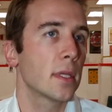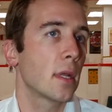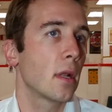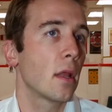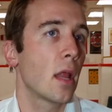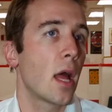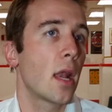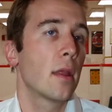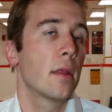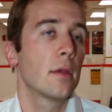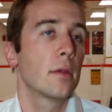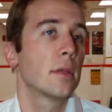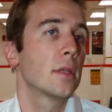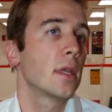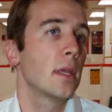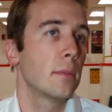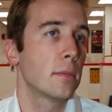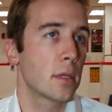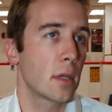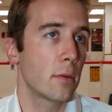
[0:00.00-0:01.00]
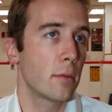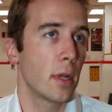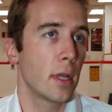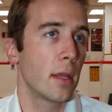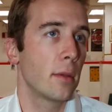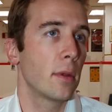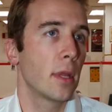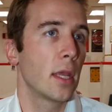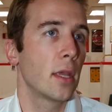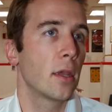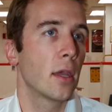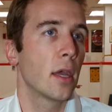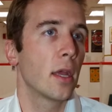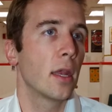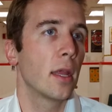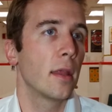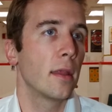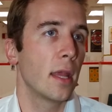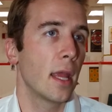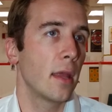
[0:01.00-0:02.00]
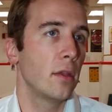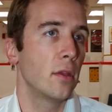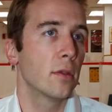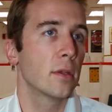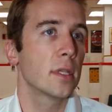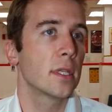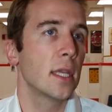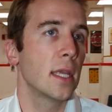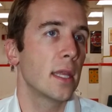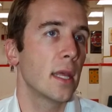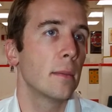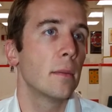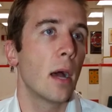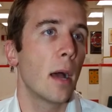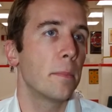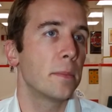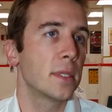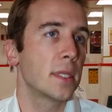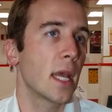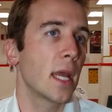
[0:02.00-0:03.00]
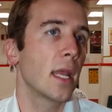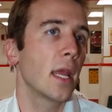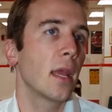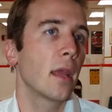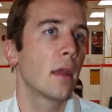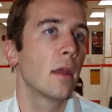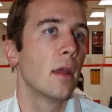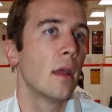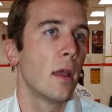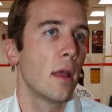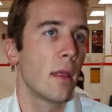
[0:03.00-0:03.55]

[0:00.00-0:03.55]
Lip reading: and a lot of those teams are really, really good. And you'll see them upsetting